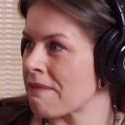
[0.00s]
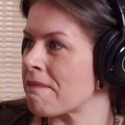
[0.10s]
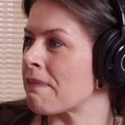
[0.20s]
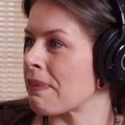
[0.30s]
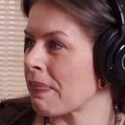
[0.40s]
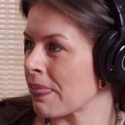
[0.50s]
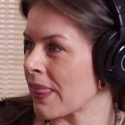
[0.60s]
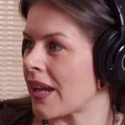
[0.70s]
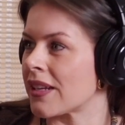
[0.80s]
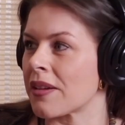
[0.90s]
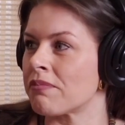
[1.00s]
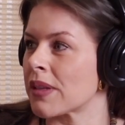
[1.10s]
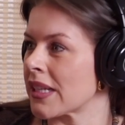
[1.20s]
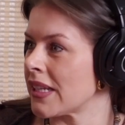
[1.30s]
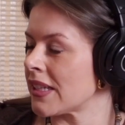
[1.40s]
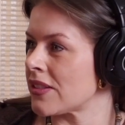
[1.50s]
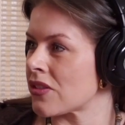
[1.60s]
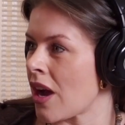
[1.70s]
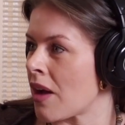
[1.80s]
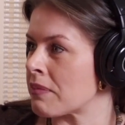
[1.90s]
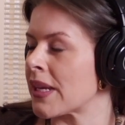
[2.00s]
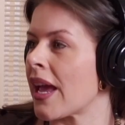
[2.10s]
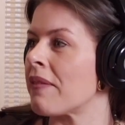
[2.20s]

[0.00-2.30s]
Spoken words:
Mm-hmm. I completely stopped. Yeah.